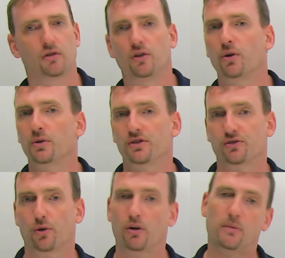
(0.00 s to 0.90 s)
know the
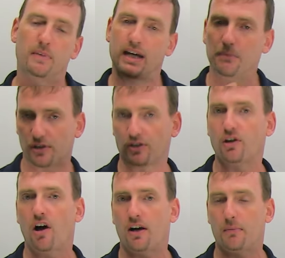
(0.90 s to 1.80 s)
story. Be able to
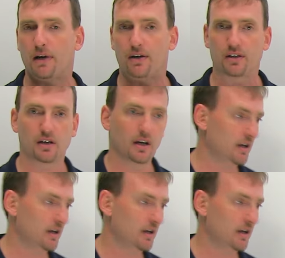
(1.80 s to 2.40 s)
talk about it.